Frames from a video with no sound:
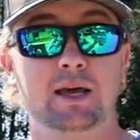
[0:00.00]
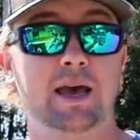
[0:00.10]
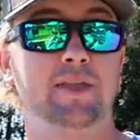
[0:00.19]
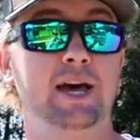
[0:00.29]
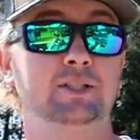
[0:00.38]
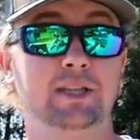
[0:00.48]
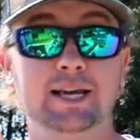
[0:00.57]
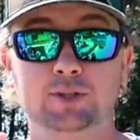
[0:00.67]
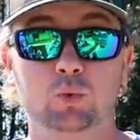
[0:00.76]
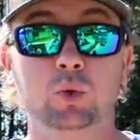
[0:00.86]
And
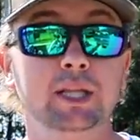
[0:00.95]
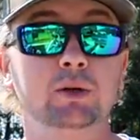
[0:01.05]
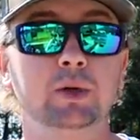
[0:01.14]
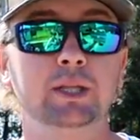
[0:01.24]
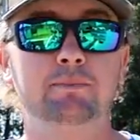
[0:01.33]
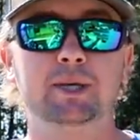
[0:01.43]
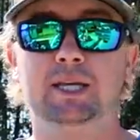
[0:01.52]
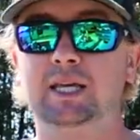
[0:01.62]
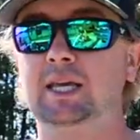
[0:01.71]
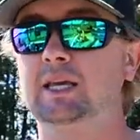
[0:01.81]
that's a really, really
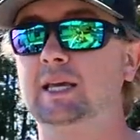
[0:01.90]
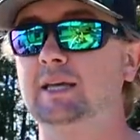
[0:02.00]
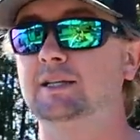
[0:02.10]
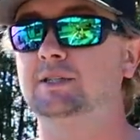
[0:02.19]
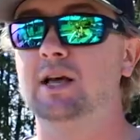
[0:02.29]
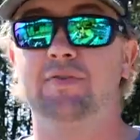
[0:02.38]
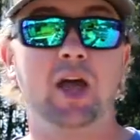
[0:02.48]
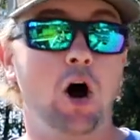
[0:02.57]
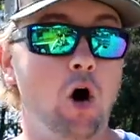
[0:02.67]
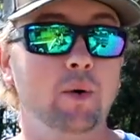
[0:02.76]
big key is
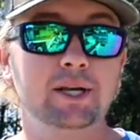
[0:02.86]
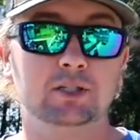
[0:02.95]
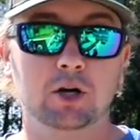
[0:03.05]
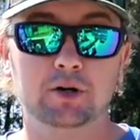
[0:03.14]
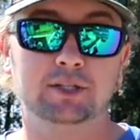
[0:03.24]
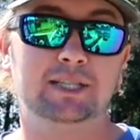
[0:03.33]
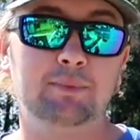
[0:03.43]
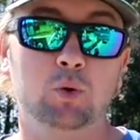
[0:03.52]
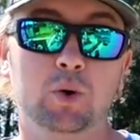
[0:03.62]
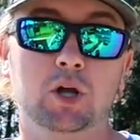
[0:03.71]
they always are going to
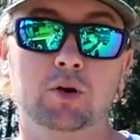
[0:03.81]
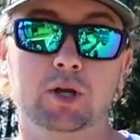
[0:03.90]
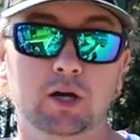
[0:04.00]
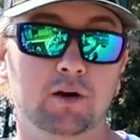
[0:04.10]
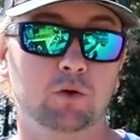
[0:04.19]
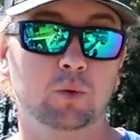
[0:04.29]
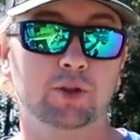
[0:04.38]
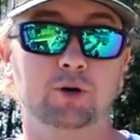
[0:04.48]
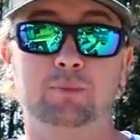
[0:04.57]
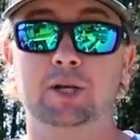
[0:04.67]
seem to want to go to cover,
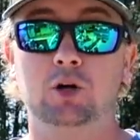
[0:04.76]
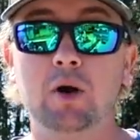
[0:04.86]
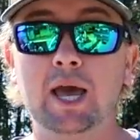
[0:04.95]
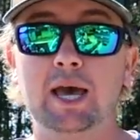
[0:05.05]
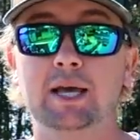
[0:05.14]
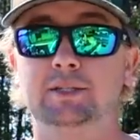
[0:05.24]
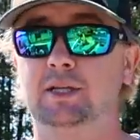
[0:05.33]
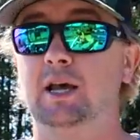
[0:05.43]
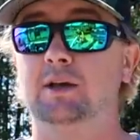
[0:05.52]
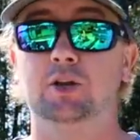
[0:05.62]
whether it be
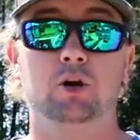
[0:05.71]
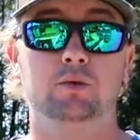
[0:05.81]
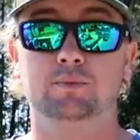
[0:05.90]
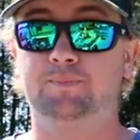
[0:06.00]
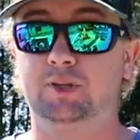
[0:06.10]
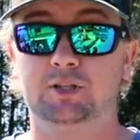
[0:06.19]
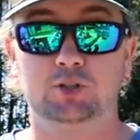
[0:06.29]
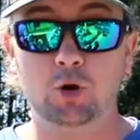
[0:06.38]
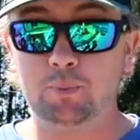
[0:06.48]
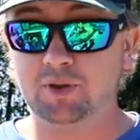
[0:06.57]
grass, you know,
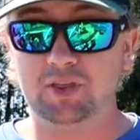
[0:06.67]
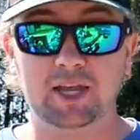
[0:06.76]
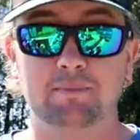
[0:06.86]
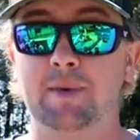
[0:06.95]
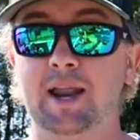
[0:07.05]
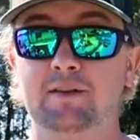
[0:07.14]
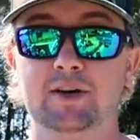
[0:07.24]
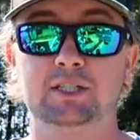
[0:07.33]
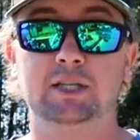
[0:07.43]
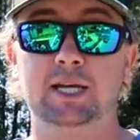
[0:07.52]
super thick matted
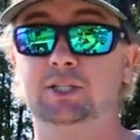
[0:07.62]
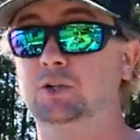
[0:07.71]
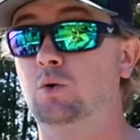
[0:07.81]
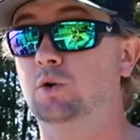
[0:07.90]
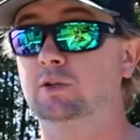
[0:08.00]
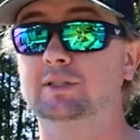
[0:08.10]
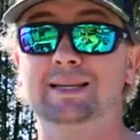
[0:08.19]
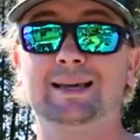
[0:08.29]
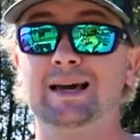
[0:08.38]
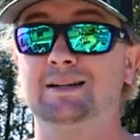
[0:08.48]
vegetation, or just
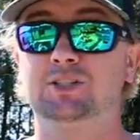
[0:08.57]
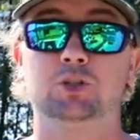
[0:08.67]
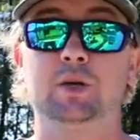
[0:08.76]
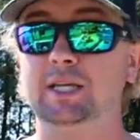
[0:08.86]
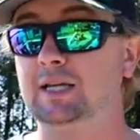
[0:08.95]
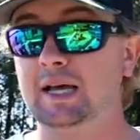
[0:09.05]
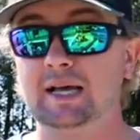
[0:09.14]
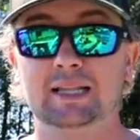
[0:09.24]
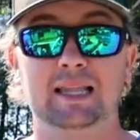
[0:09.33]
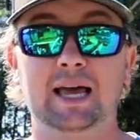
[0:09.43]
any kind of stringy
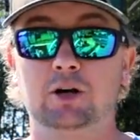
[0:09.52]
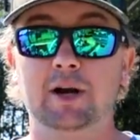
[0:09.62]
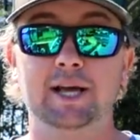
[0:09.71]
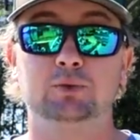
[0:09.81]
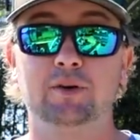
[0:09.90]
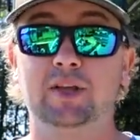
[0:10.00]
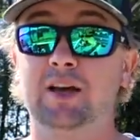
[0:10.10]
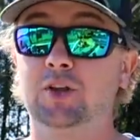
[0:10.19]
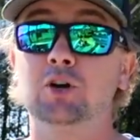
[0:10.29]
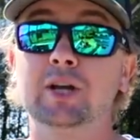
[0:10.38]
light grass, wherever they
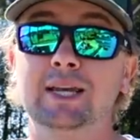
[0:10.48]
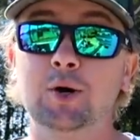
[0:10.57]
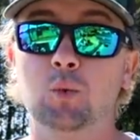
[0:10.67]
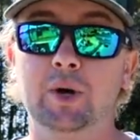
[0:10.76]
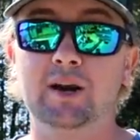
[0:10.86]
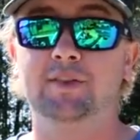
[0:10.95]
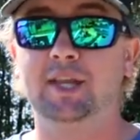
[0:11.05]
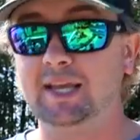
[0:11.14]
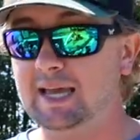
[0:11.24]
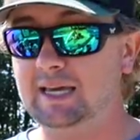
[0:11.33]
have. They're going to get on whatever
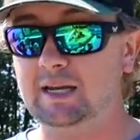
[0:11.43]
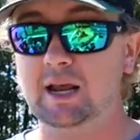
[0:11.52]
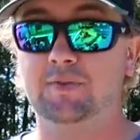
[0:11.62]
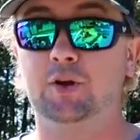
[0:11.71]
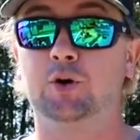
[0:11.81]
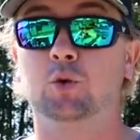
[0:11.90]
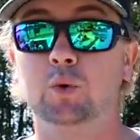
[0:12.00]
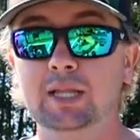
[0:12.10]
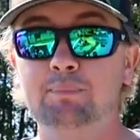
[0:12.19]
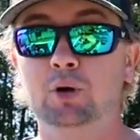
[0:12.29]
they can. They're going to
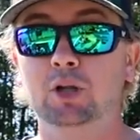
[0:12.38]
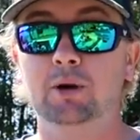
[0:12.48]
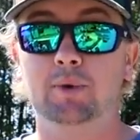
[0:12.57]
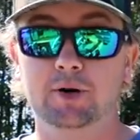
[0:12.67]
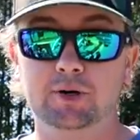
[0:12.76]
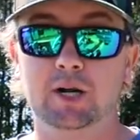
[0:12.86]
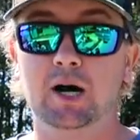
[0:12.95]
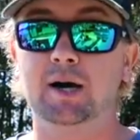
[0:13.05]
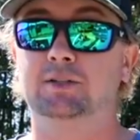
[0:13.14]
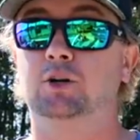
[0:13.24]
really pull up under
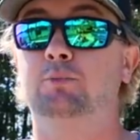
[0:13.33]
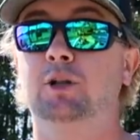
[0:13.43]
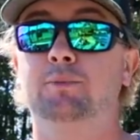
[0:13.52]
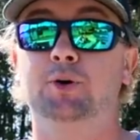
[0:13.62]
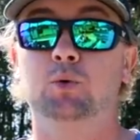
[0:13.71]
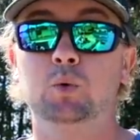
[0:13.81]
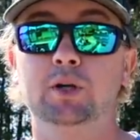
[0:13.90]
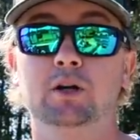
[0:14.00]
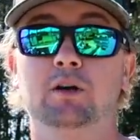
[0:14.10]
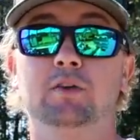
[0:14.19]
docks. They're going to pull up under
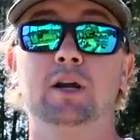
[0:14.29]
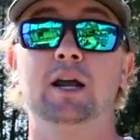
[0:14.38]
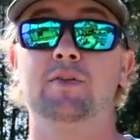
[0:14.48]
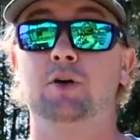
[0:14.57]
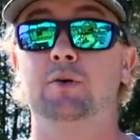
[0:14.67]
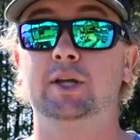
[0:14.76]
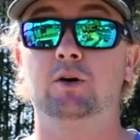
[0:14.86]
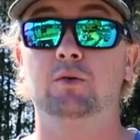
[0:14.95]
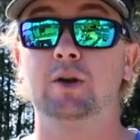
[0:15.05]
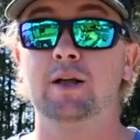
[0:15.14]
wood cover. They're going to get
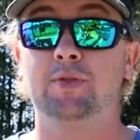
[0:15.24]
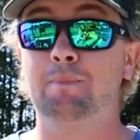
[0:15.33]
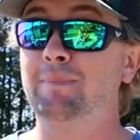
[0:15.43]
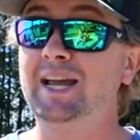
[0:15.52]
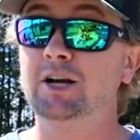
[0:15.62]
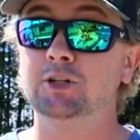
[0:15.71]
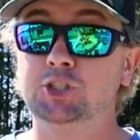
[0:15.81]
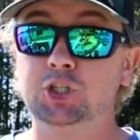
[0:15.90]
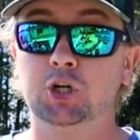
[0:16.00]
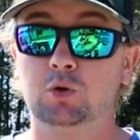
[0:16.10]
on the bigger
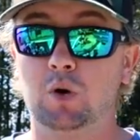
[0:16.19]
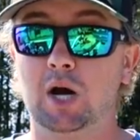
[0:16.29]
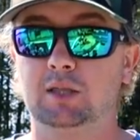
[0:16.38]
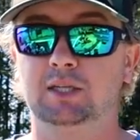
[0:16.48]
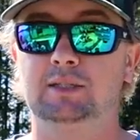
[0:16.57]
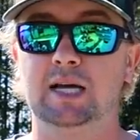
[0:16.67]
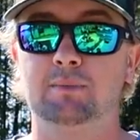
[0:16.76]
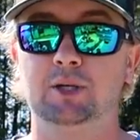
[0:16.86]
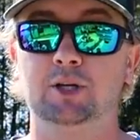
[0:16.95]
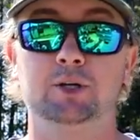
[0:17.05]
chunk rock this
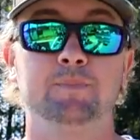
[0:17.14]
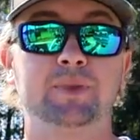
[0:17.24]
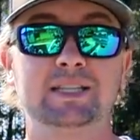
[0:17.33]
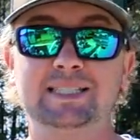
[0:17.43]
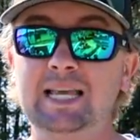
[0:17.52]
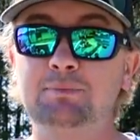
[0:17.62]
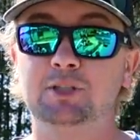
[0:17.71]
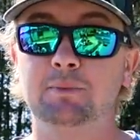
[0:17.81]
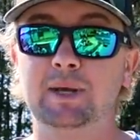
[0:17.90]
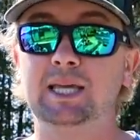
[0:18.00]
time of year. Seems
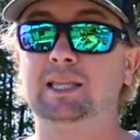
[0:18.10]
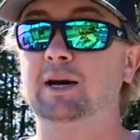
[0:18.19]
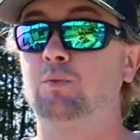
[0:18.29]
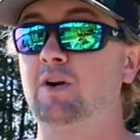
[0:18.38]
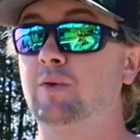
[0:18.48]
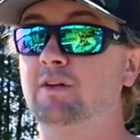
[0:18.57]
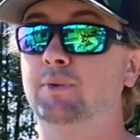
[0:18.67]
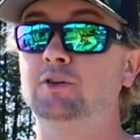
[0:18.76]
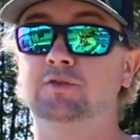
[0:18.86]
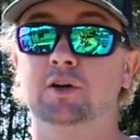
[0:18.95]
to me that whenever we have
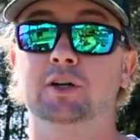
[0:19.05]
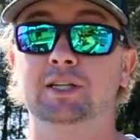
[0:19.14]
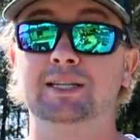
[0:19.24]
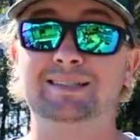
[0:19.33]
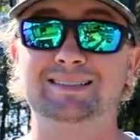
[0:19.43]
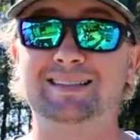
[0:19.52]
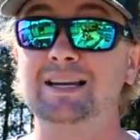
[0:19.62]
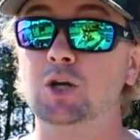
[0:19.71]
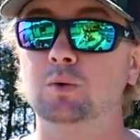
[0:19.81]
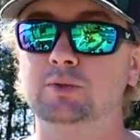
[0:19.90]
post-frontal conditions, they
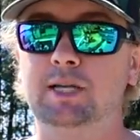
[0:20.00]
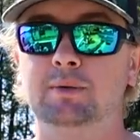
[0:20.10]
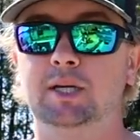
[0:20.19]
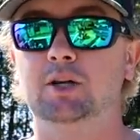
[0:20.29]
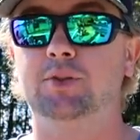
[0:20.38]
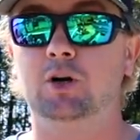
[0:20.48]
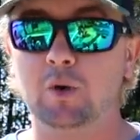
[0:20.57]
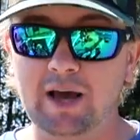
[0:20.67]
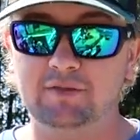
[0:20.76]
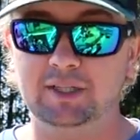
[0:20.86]
don't seem to get on the
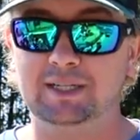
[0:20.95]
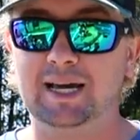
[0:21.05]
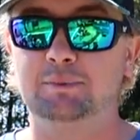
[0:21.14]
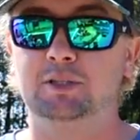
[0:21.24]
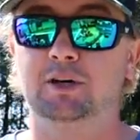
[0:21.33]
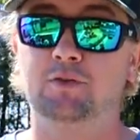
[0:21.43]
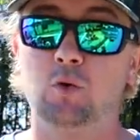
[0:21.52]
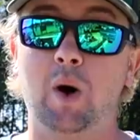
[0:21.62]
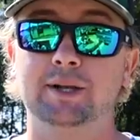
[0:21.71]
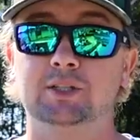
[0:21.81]
gravelly type stuff
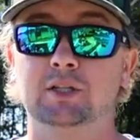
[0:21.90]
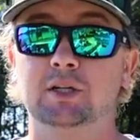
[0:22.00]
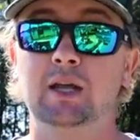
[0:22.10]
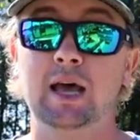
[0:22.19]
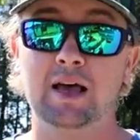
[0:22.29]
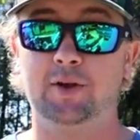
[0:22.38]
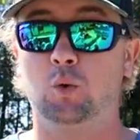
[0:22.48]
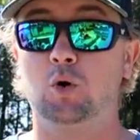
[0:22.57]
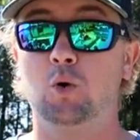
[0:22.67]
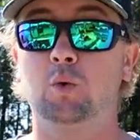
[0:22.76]
quite as good. They're
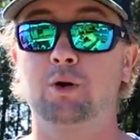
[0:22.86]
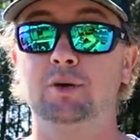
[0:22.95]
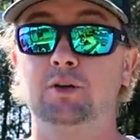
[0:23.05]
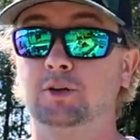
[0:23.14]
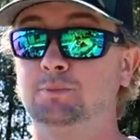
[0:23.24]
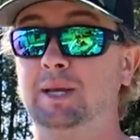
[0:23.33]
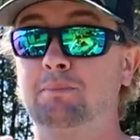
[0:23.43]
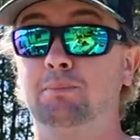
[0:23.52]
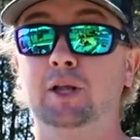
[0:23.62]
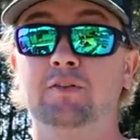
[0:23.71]
going to want to be on those
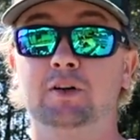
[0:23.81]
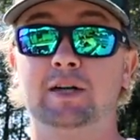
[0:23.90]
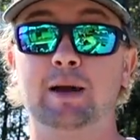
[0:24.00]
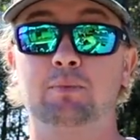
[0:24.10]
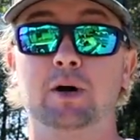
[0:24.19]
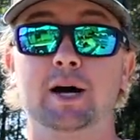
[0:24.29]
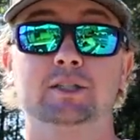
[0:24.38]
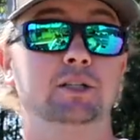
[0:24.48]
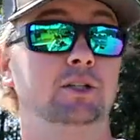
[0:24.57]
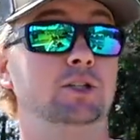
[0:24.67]
big bluffer type
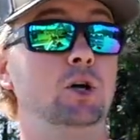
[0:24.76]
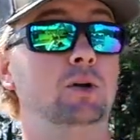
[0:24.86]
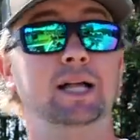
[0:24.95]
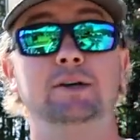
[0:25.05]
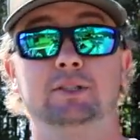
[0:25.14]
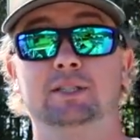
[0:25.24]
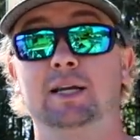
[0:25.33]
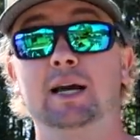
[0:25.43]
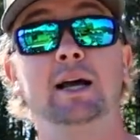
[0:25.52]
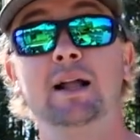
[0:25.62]
rocks because there's no clouds in the
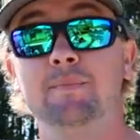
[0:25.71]
sky.